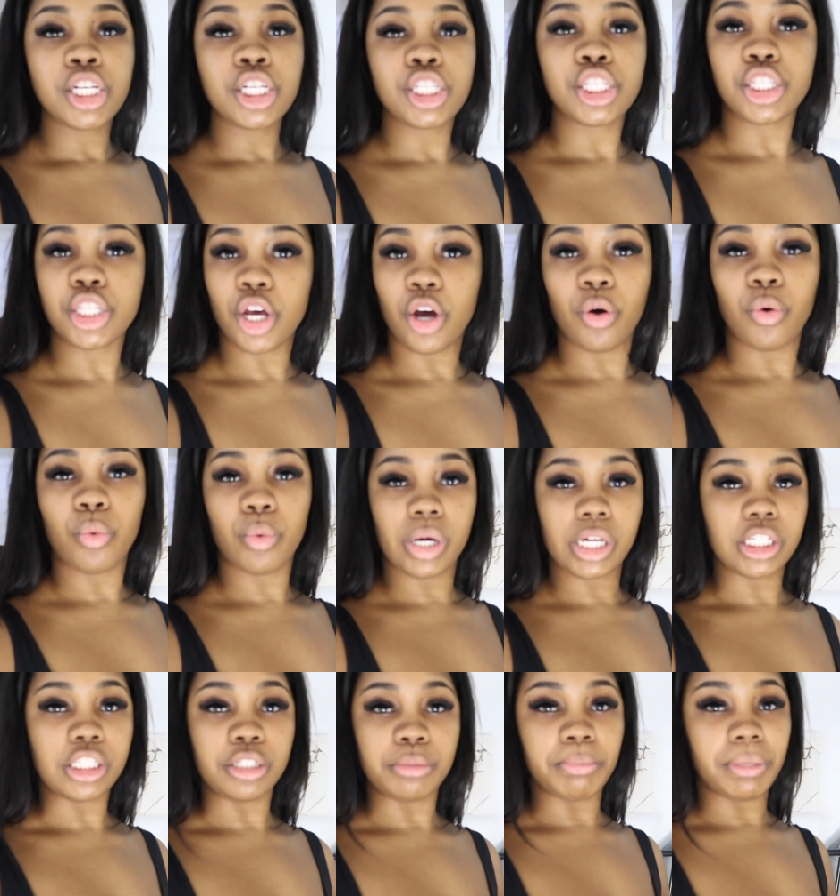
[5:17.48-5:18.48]
So
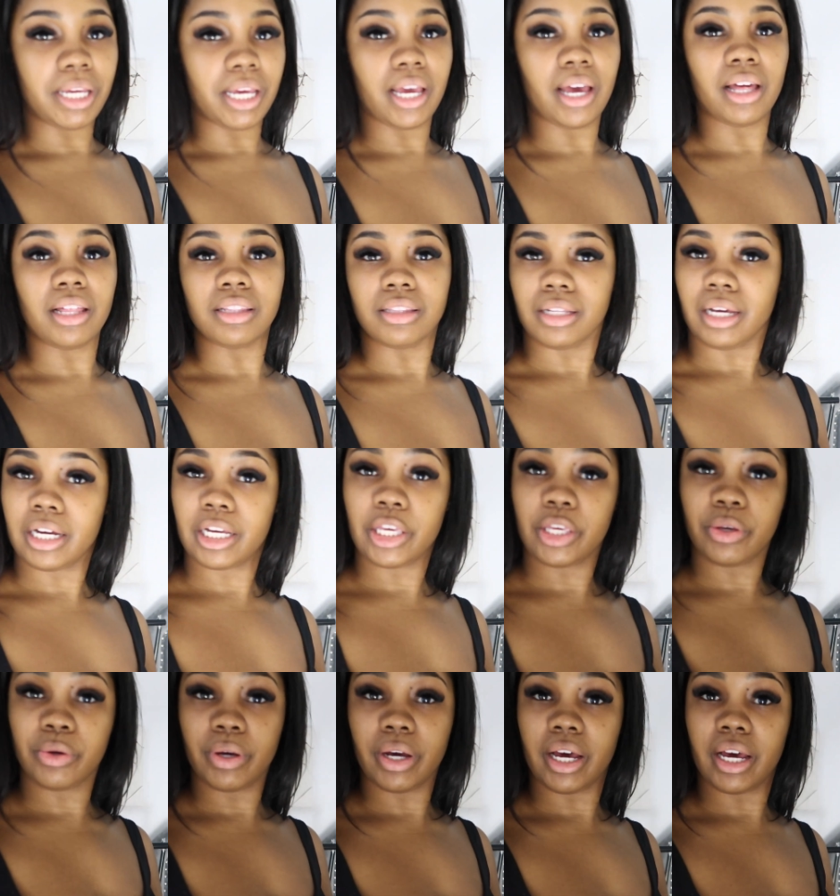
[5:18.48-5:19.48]
wish me luck,
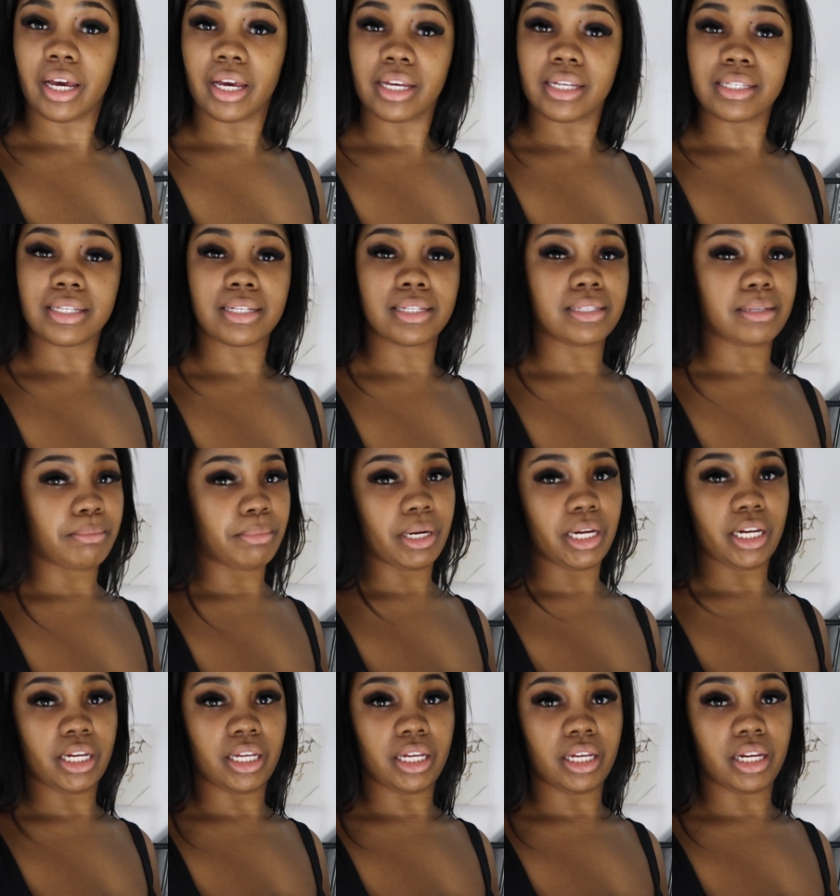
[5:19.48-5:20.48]
you guys, because I'm
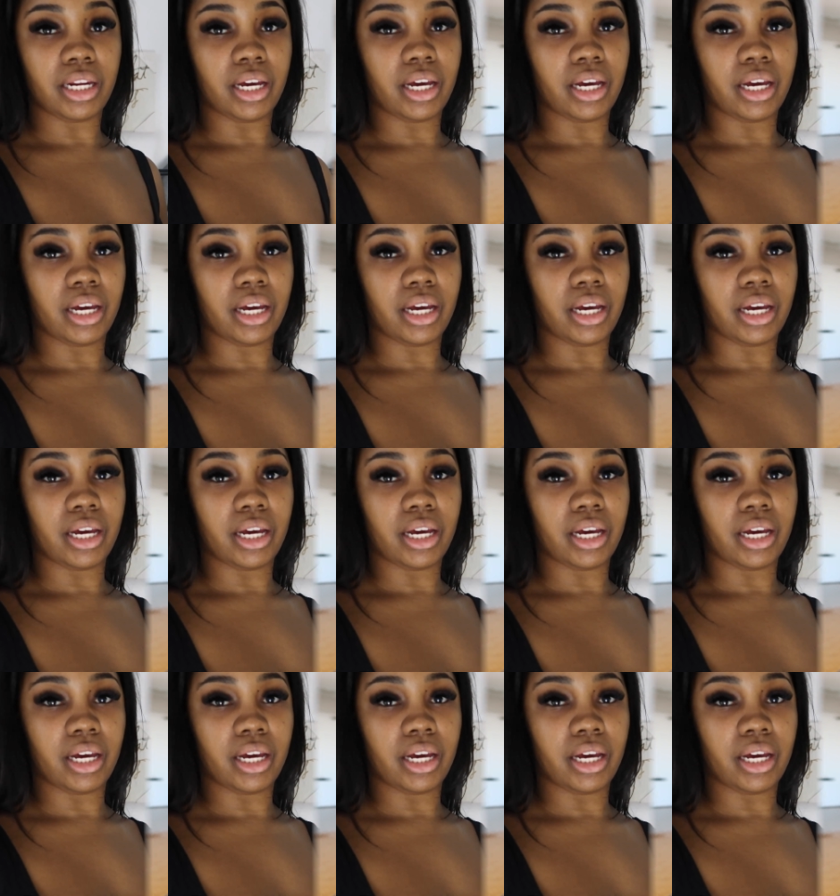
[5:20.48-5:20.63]
gonna need